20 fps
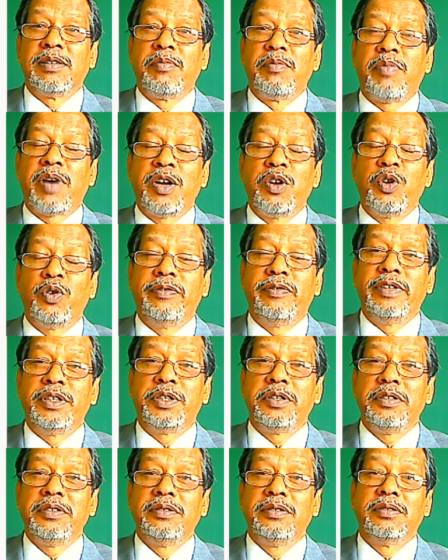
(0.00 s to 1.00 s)
pi over
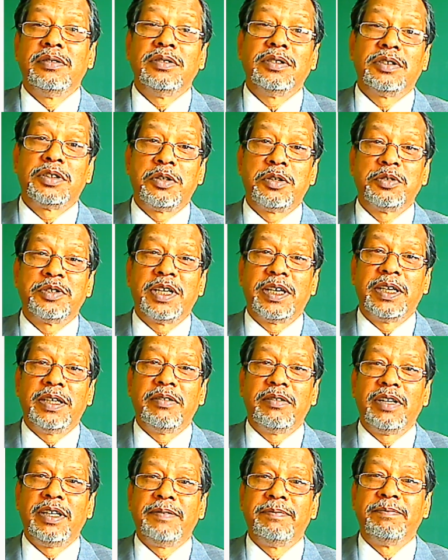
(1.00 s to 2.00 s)
2 is cosine,
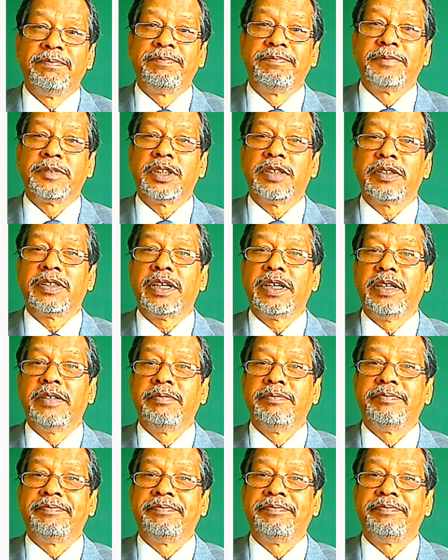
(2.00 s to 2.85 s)
right? Okay.